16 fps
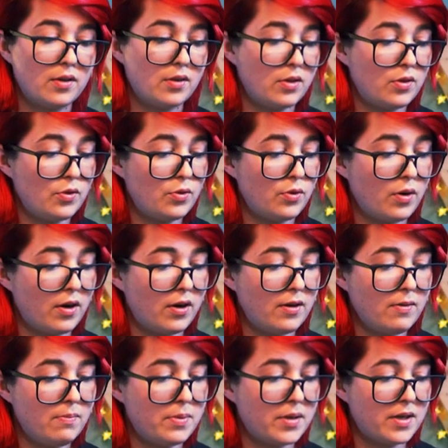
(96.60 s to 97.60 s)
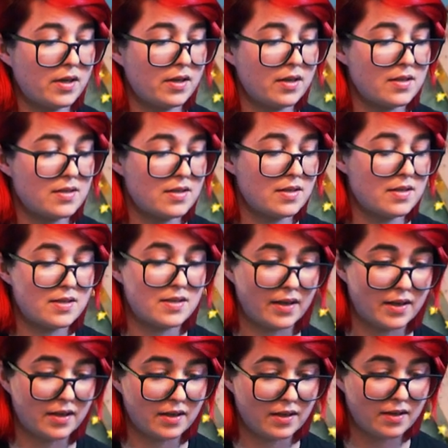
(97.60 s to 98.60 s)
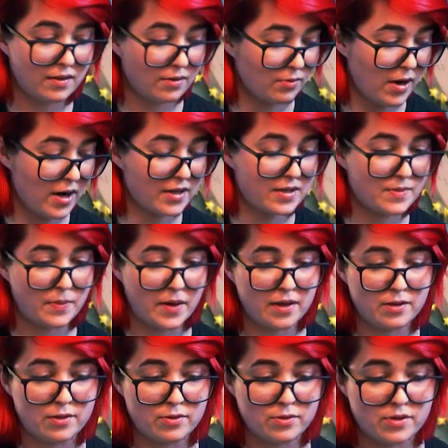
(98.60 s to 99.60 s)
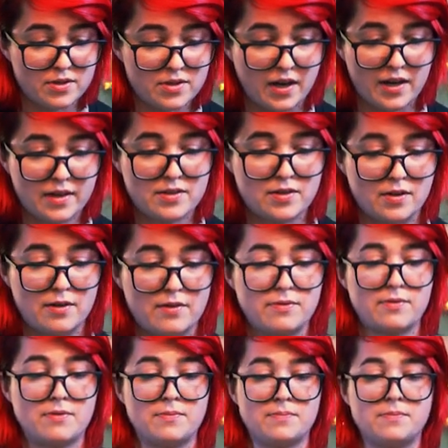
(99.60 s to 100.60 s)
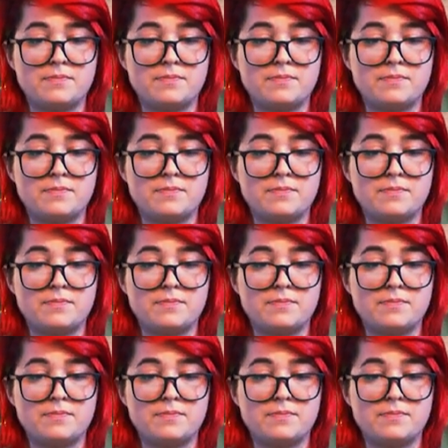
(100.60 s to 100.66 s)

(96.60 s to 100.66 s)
you all, because this deck rocks my literal socks off.